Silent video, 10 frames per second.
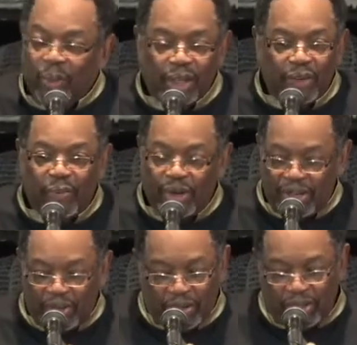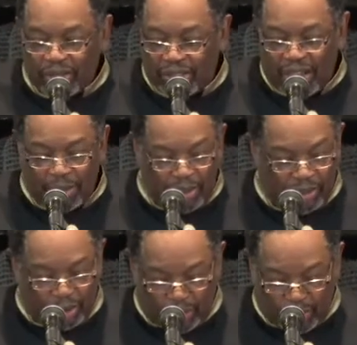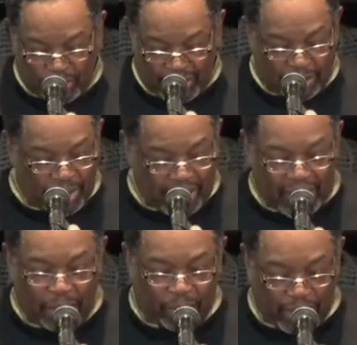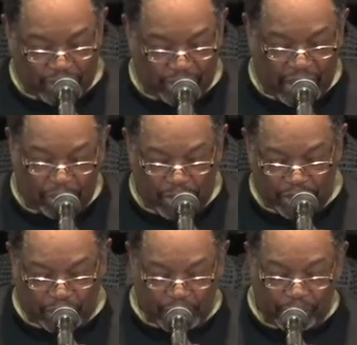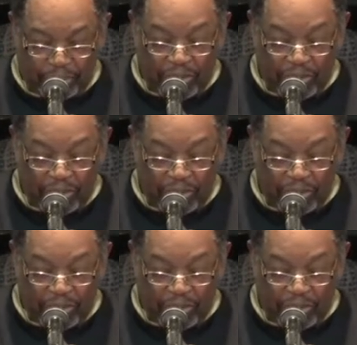We're looking for another good time in the Lord, amen. God bless you, God bless you.